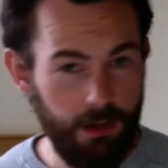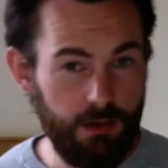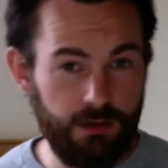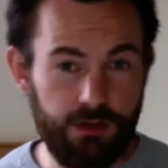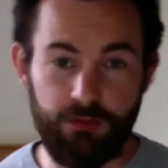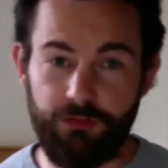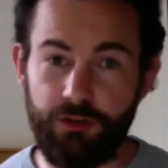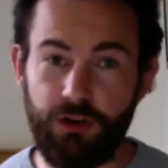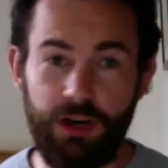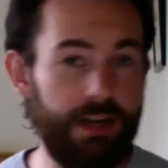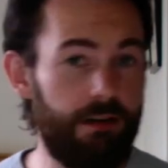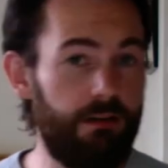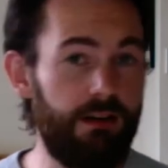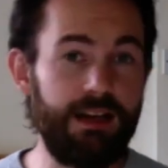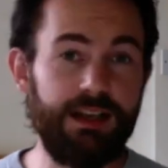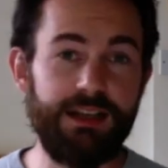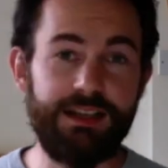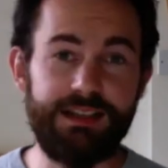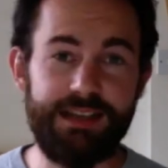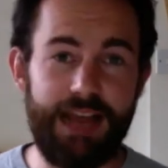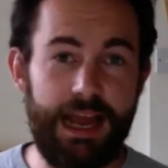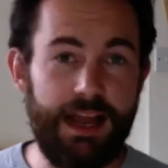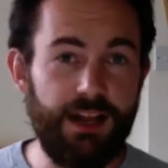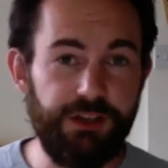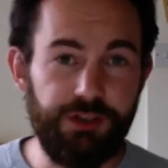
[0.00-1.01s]
So for literally
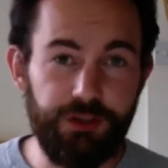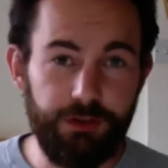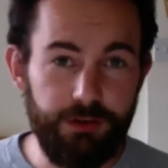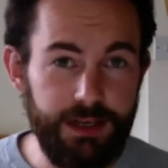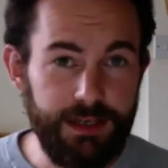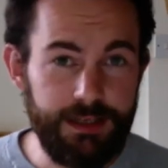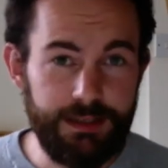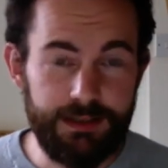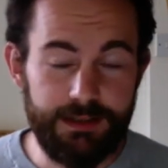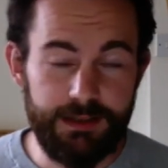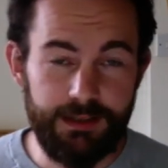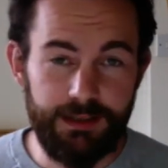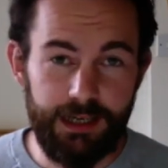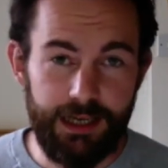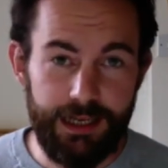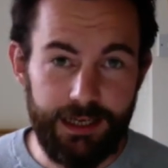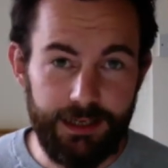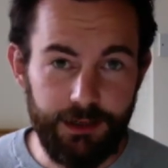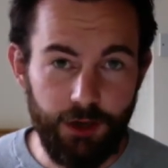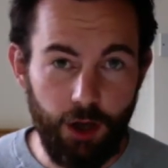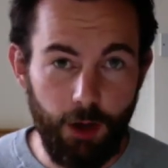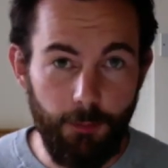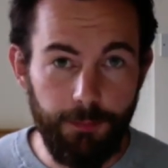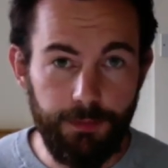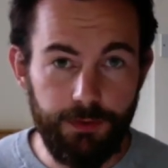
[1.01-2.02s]
centuries
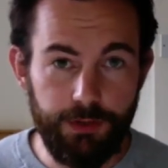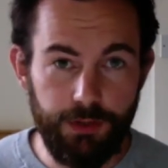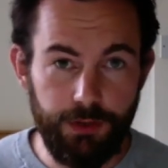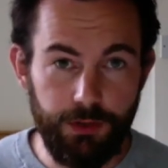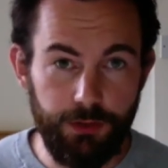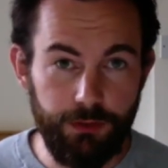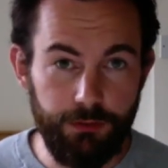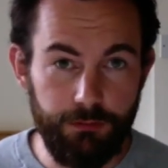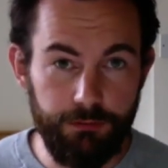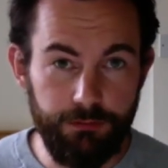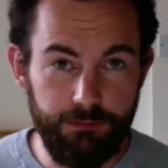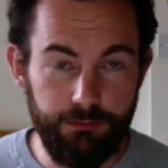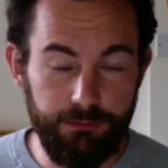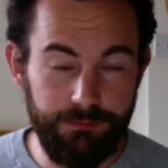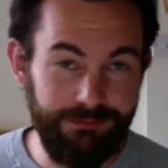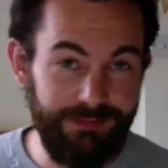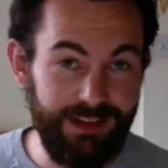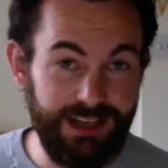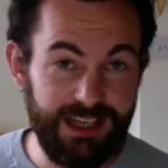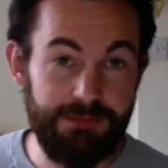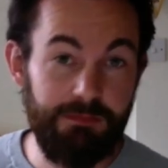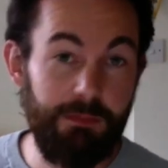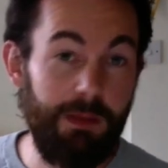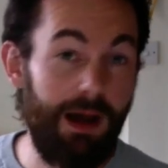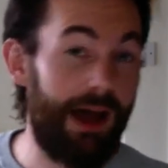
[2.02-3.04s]
leading up to
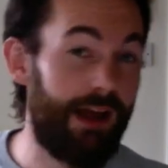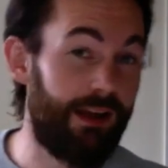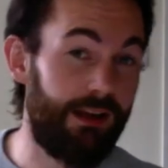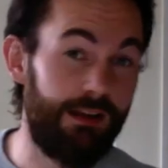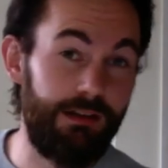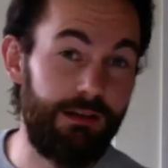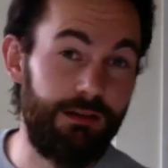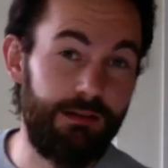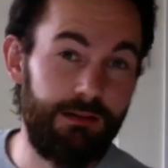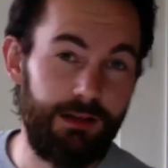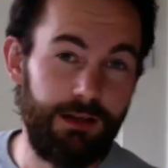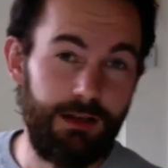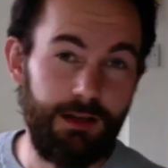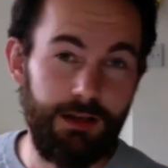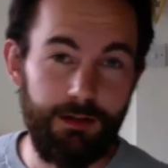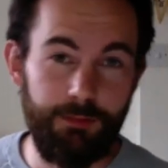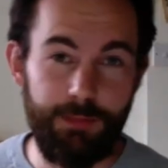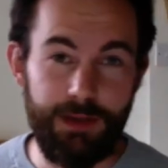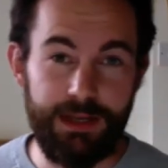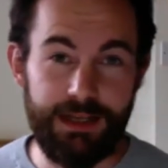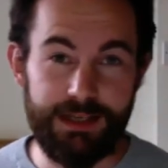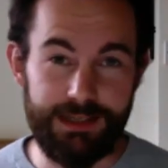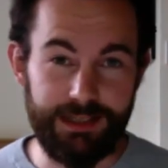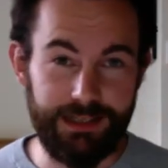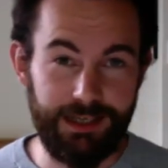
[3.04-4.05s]
this battle,
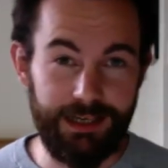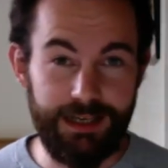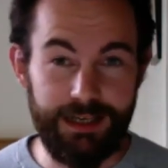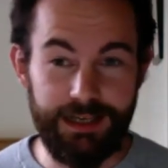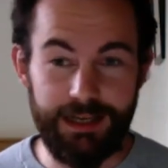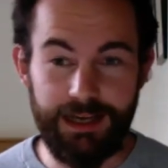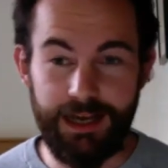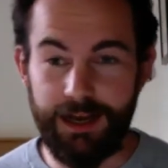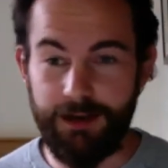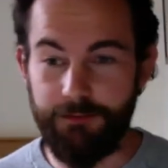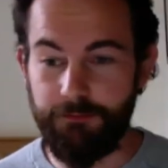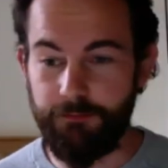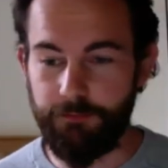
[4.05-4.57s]
basically